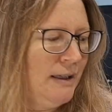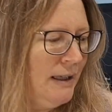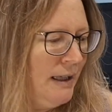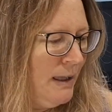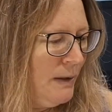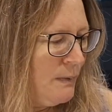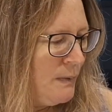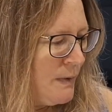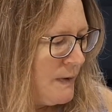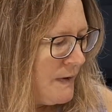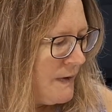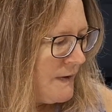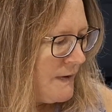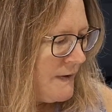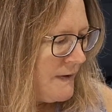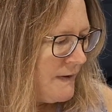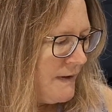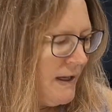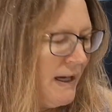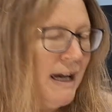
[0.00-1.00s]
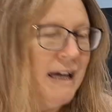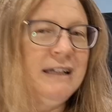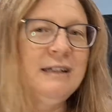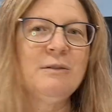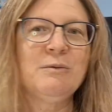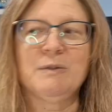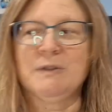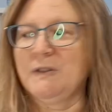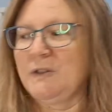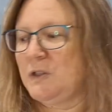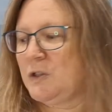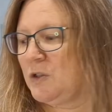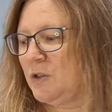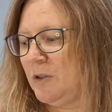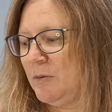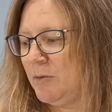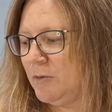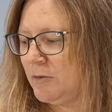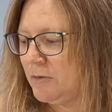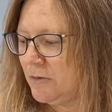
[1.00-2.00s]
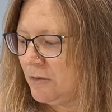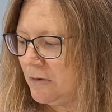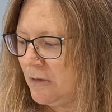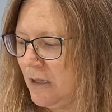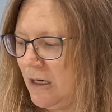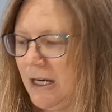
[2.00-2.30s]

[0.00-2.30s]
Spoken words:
It was enjoyable.